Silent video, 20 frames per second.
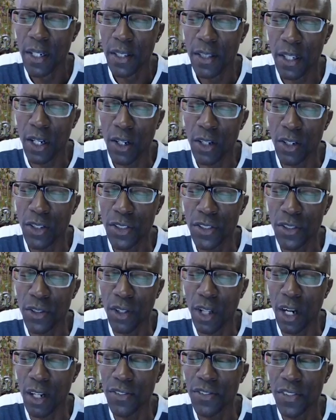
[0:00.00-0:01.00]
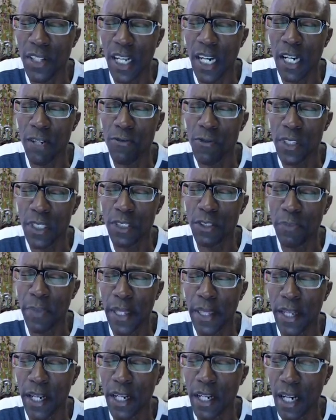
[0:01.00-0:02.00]
Those who lost loved ones, to
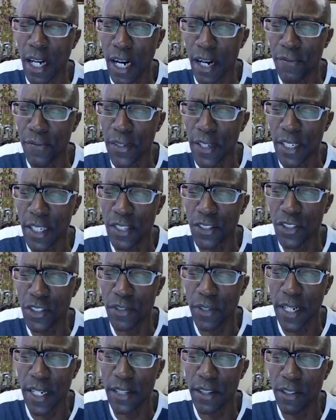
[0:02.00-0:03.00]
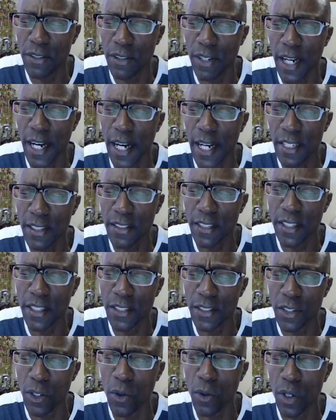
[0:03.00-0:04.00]
be their comfort and their strength, oh God, to
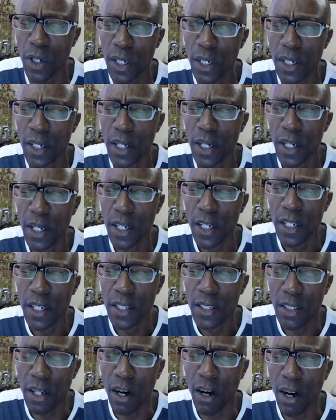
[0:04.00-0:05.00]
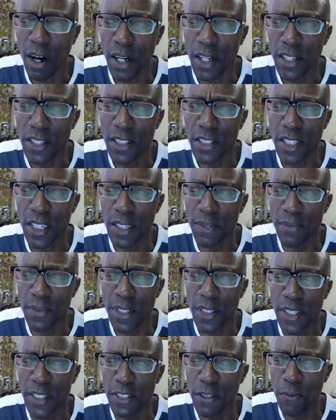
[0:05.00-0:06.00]
endure the hardship,
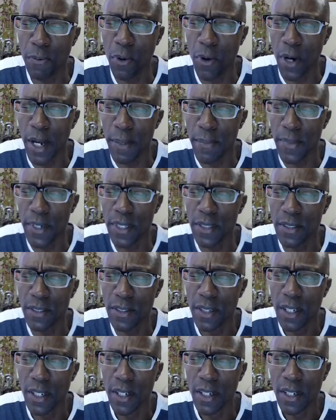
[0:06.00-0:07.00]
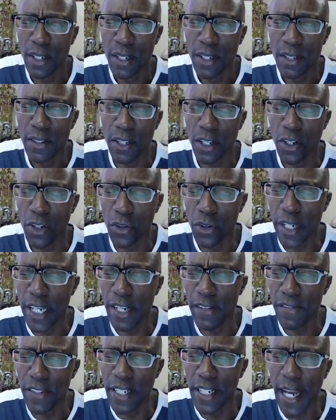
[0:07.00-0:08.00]
the disappointments, the
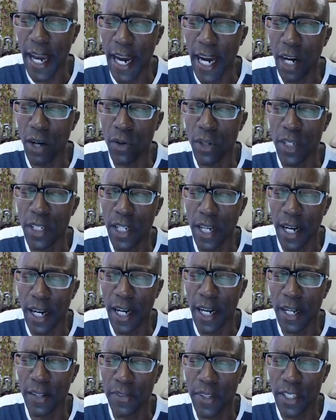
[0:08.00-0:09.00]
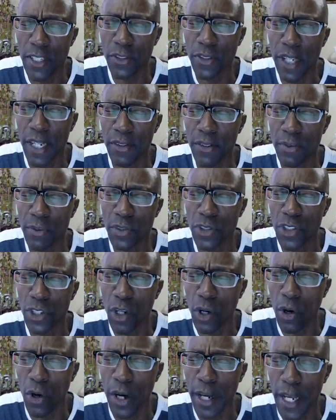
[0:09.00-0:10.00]
grieving hour, oh God, that you give them
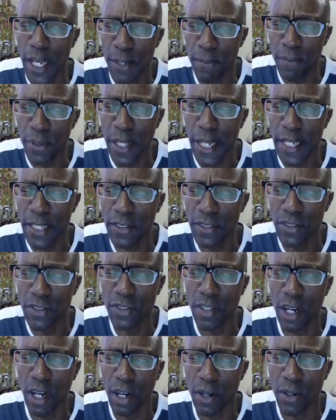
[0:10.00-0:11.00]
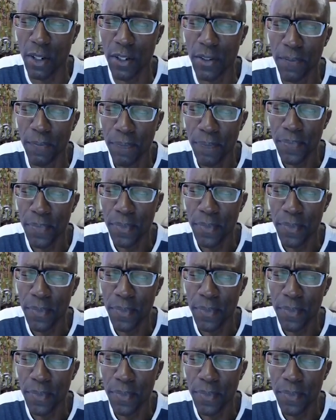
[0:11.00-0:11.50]
joy in place of sorrow.